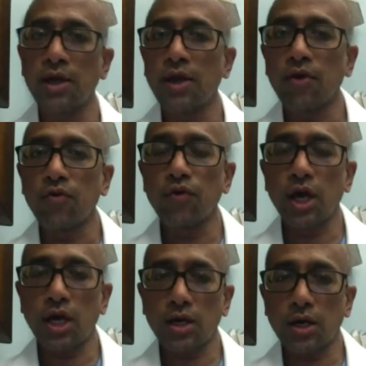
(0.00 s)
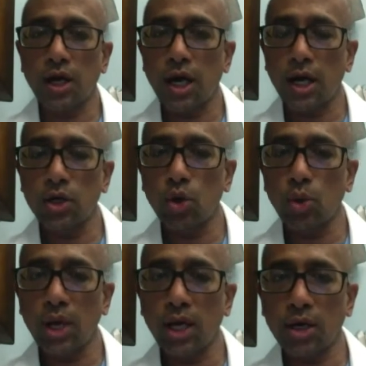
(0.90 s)
We are
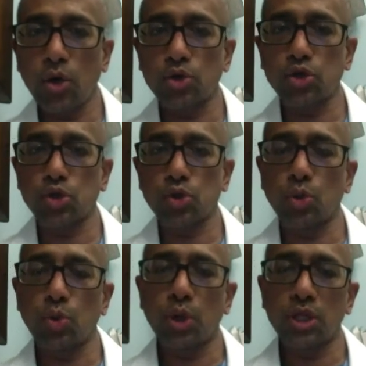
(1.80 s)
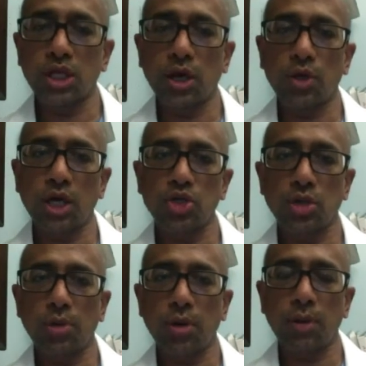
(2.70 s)
nowhere close to what the Caucasian
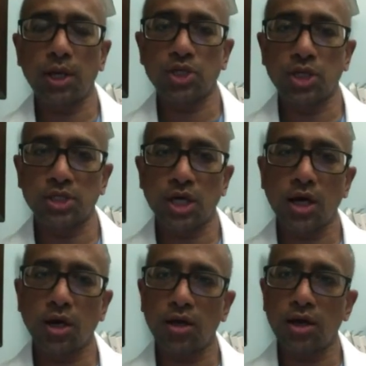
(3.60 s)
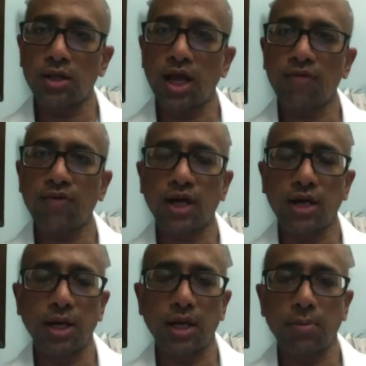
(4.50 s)
population is or the
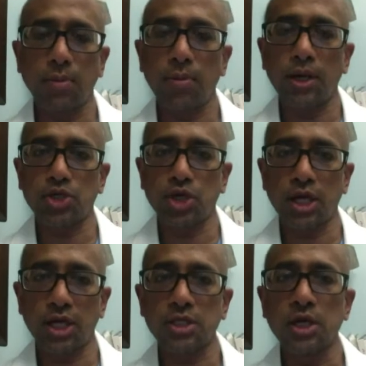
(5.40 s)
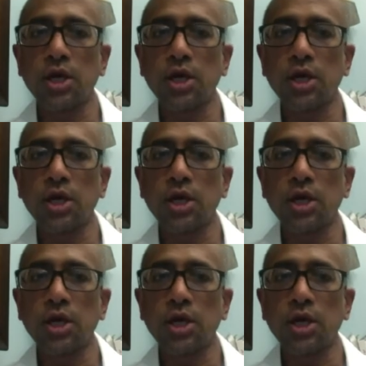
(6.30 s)
African-American population is.